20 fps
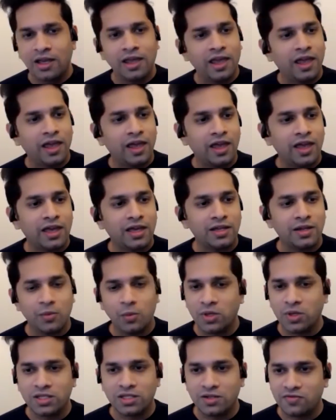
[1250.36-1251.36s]
and
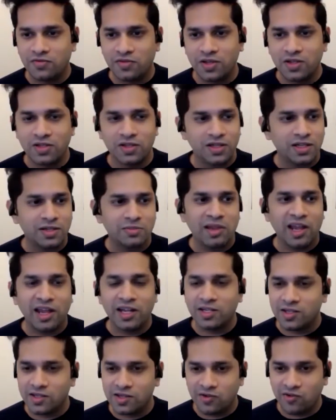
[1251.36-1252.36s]
once it finishes, it
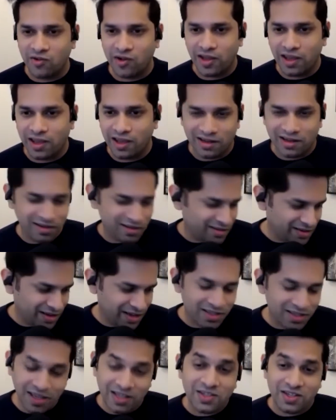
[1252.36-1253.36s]
plants a tree, and
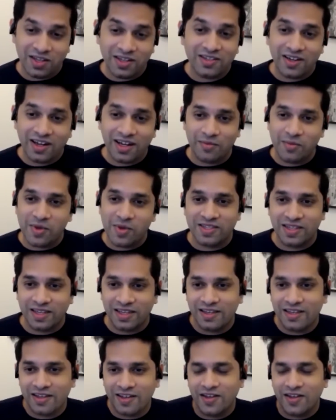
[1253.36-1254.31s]
it's really amazing.